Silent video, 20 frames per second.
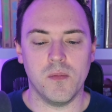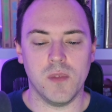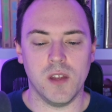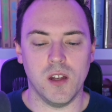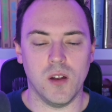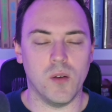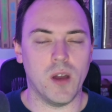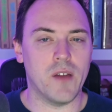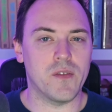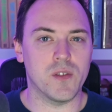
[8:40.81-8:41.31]

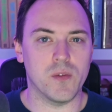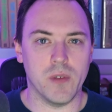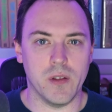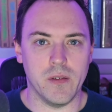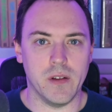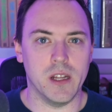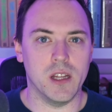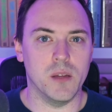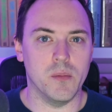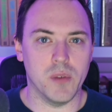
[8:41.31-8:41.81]
after
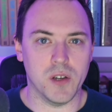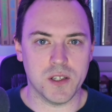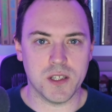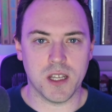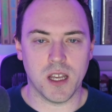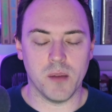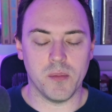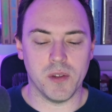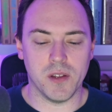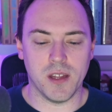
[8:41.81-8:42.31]
rereading the books a
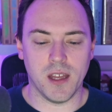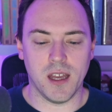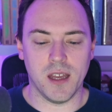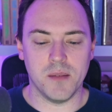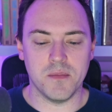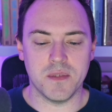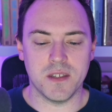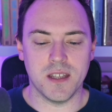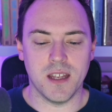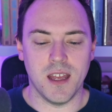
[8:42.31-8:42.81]
couple
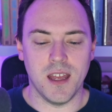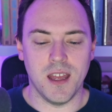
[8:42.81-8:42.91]
times,